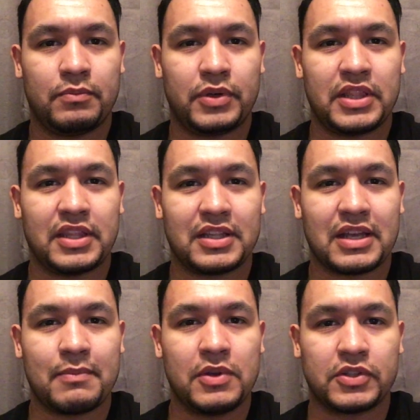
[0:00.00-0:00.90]
pretty thick
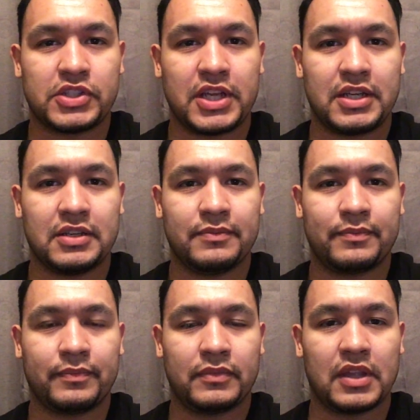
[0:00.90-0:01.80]
like a milkshake.
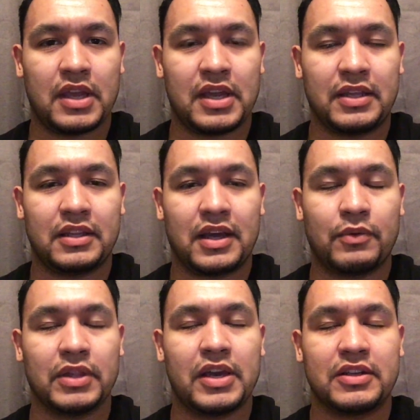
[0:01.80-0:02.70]
And I
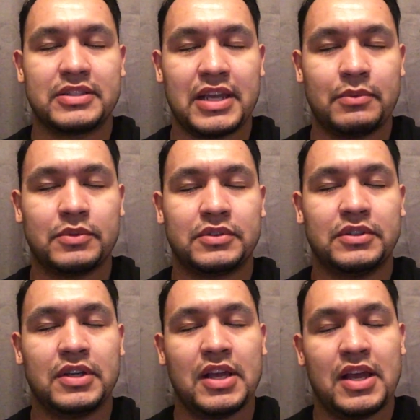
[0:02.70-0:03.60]
would lay on a
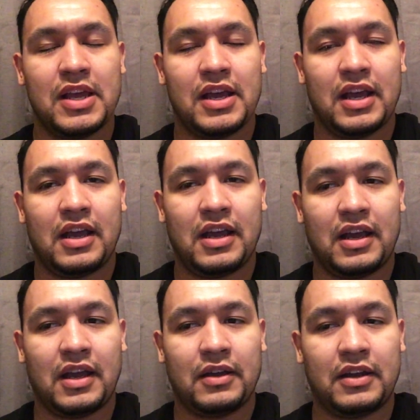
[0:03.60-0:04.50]
table,
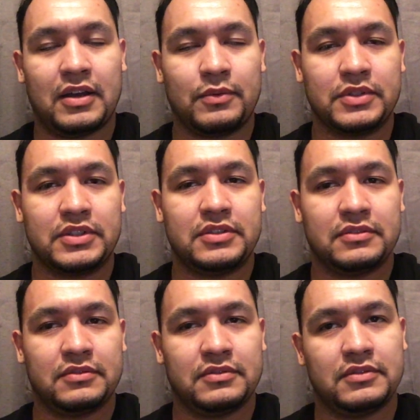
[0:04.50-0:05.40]
I, I would
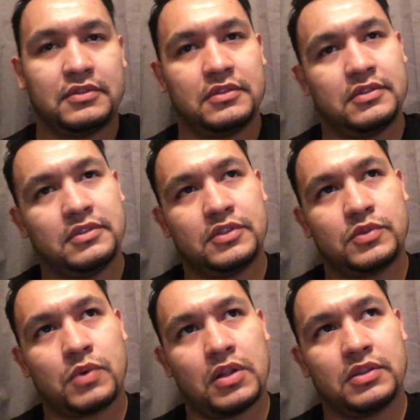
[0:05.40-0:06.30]

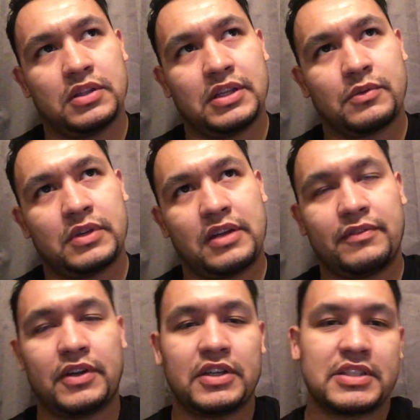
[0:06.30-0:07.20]
swallow the liquid at
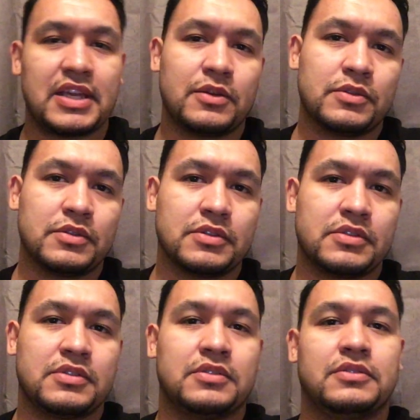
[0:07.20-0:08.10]
various
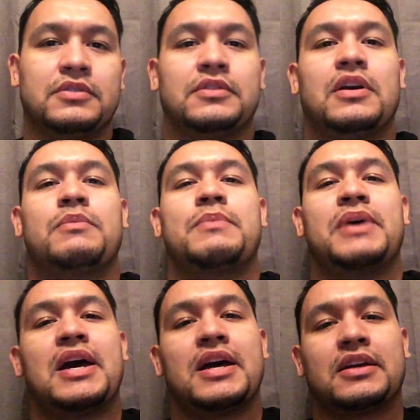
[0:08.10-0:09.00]
angles, on my
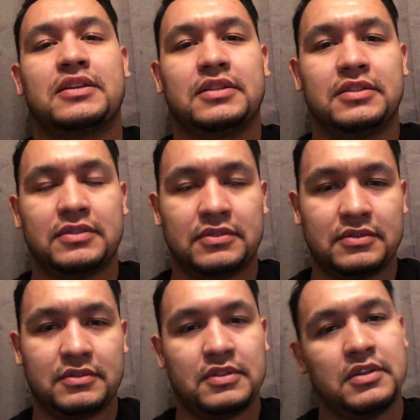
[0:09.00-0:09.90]
back,
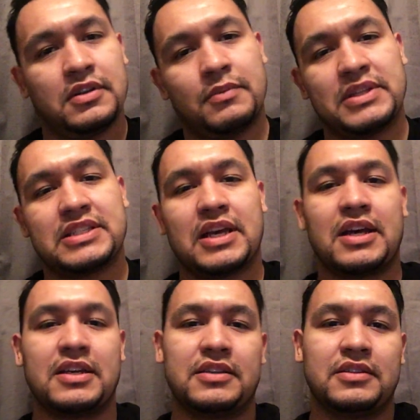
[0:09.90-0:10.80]
on my
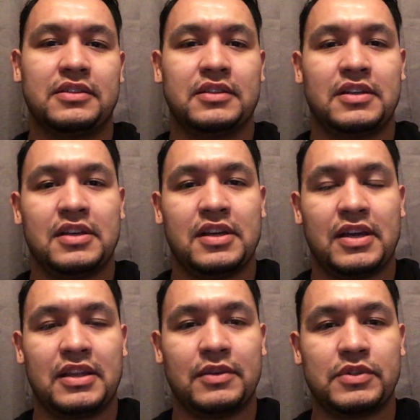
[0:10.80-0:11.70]
side,
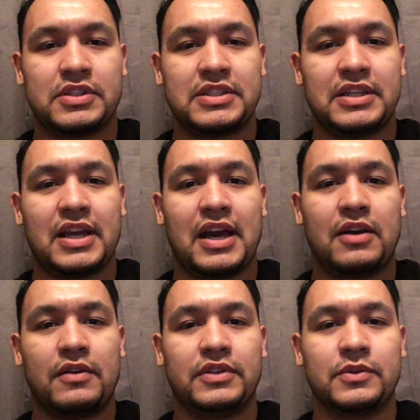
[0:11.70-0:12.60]
and they would just see
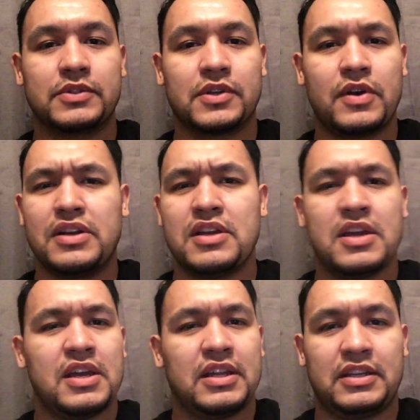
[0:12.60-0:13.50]
how everything was going.
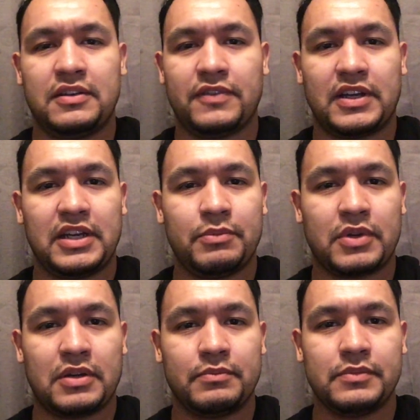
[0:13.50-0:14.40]
Didn't find any
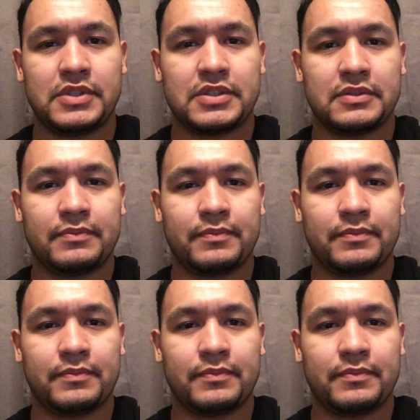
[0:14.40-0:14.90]
problems.